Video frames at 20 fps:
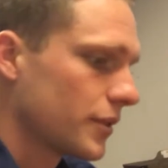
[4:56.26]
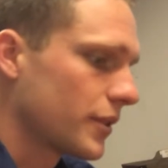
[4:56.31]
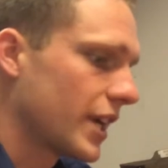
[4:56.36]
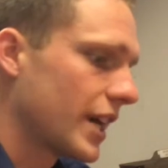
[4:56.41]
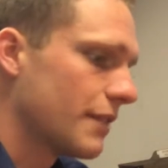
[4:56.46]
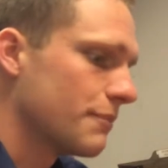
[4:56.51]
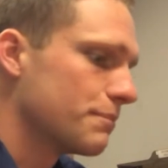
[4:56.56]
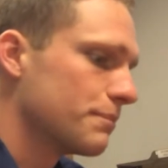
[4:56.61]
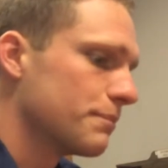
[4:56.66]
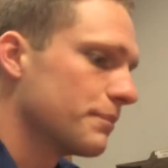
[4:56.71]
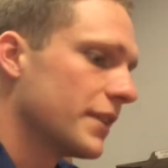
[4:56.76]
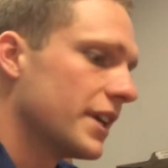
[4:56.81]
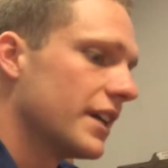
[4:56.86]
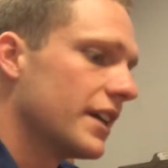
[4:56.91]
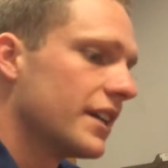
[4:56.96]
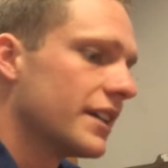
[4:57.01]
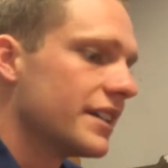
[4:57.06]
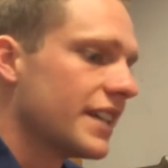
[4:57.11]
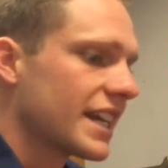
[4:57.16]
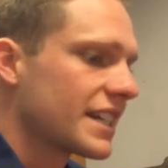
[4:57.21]
Okay.
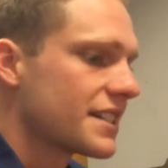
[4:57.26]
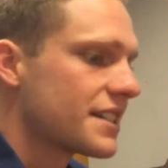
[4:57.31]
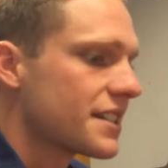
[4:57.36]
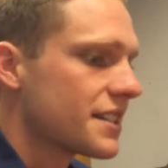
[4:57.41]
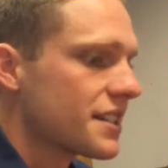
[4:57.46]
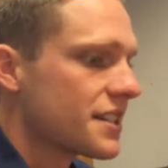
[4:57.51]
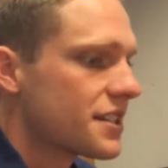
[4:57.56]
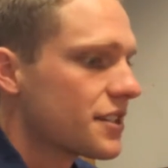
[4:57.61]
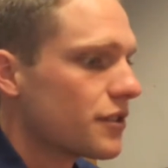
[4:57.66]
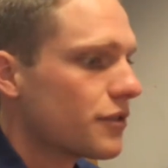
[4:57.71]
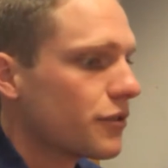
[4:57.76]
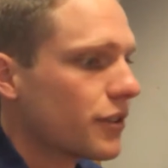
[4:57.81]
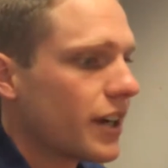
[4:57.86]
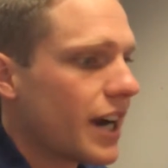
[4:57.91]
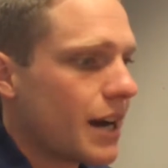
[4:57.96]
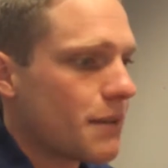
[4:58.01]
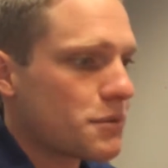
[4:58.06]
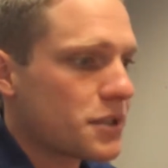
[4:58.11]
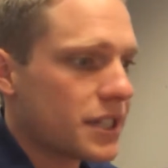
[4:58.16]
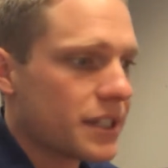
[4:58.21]
Next is the silver
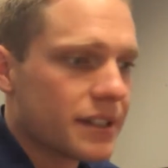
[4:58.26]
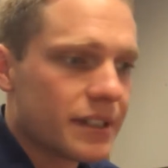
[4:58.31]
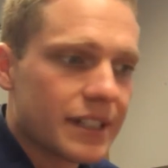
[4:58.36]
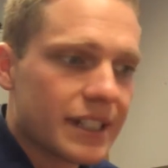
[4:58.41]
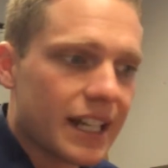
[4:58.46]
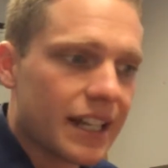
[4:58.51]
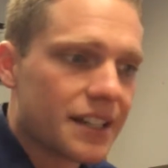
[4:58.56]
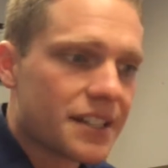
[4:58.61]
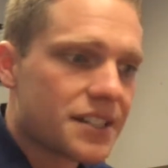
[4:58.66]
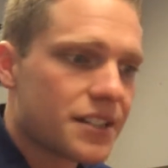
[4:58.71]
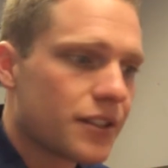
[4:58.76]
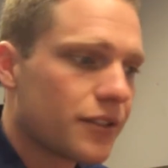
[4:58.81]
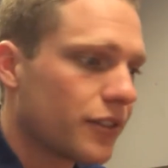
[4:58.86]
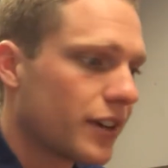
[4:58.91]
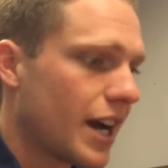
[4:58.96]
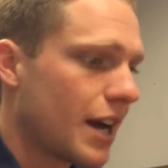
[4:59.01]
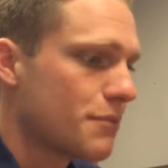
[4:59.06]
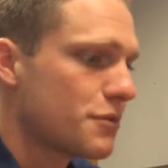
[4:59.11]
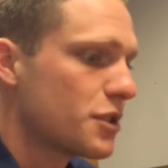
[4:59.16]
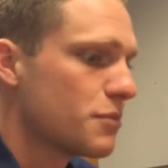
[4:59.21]
option. Now the silver
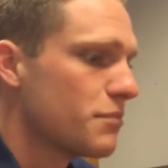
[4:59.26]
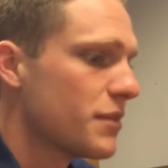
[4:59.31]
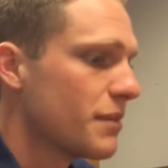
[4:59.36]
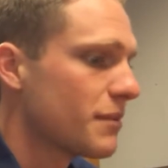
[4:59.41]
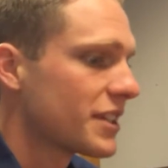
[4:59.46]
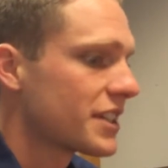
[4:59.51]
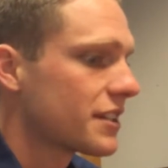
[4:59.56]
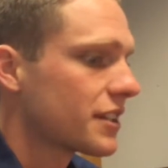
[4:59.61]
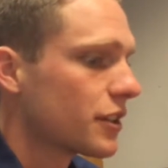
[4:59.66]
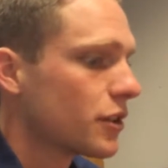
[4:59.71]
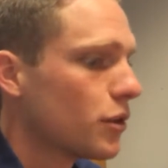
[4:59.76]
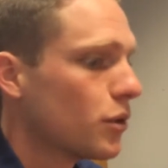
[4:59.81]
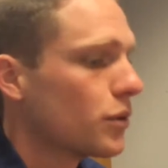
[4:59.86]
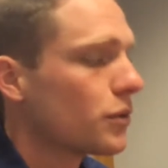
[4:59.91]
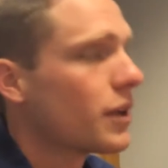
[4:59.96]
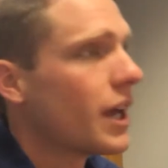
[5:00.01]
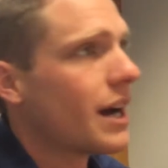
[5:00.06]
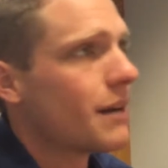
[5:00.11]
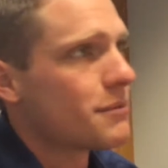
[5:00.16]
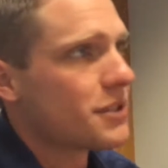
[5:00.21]
option mimics the
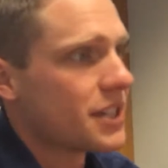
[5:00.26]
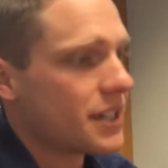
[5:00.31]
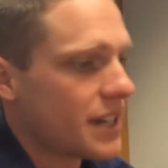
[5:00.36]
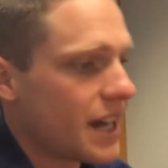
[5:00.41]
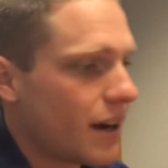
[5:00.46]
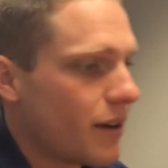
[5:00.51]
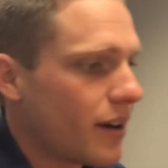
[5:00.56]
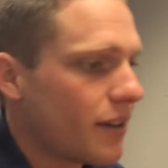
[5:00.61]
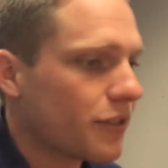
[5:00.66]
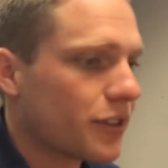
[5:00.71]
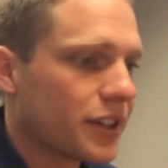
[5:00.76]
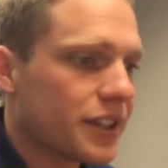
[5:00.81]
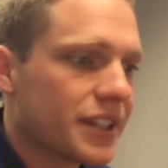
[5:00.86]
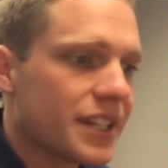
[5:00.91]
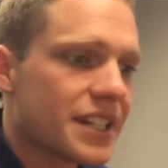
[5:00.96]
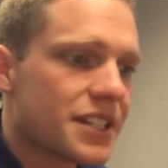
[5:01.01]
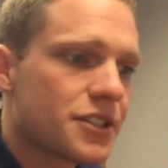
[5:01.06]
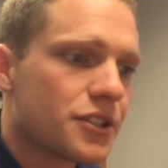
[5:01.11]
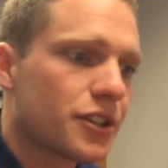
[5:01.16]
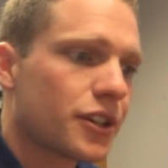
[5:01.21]
gold option. However, in
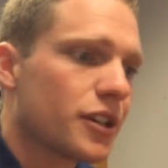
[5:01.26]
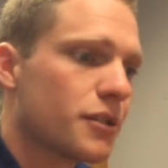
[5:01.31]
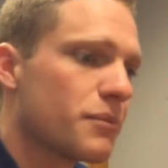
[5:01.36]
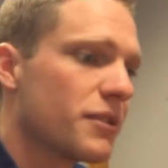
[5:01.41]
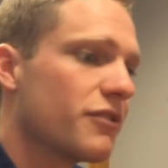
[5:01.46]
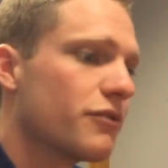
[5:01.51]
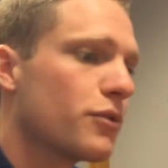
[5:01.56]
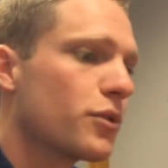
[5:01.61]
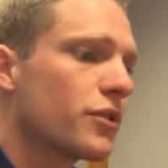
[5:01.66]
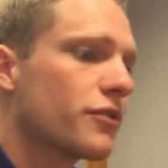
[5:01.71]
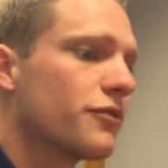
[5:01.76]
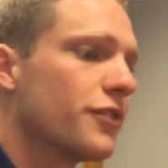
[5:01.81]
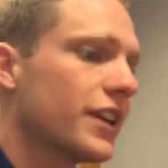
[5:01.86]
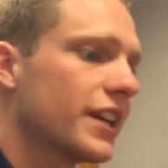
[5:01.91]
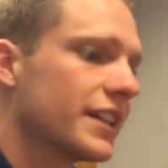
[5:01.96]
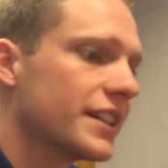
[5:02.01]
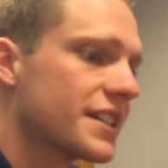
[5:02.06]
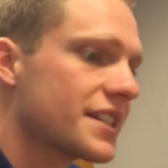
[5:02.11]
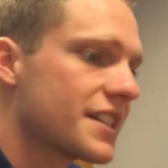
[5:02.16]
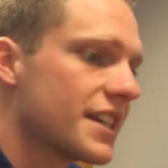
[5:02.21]
this you're going to be
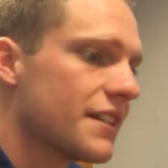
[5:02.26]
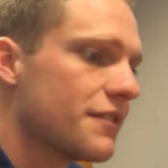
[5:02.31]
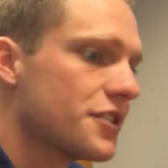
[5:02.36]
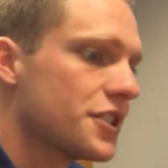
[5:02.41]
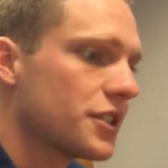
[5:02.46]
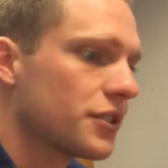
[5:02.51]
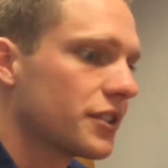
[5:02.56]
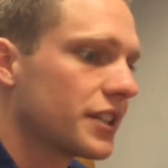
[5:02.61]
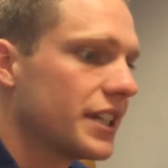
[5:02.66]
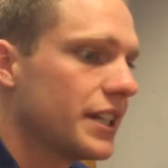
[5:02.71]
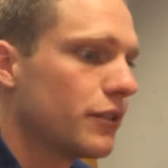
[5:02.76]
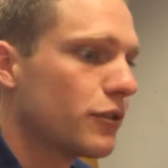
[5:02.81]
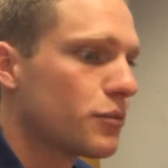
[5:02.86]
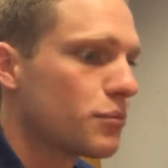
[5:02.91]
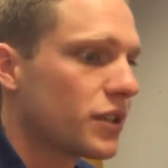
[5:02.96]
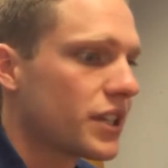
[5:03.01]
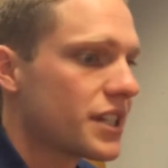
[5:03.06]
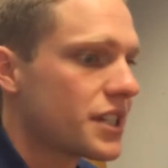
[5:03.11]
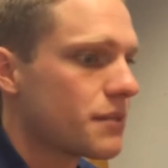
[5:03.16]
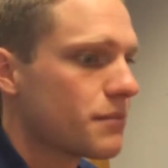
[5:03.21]
forfeiting the Safe Shield key
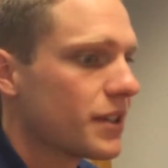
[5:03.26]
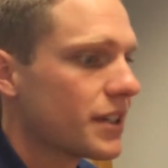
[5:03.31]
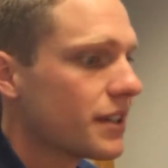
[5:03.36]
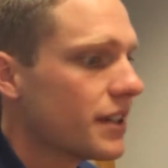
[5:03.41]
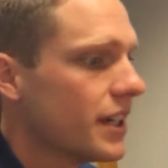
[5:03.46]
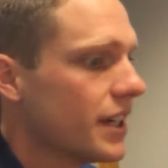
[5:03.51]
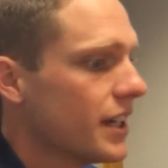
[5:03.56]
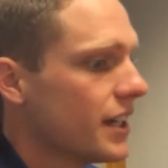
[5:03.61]
replacement.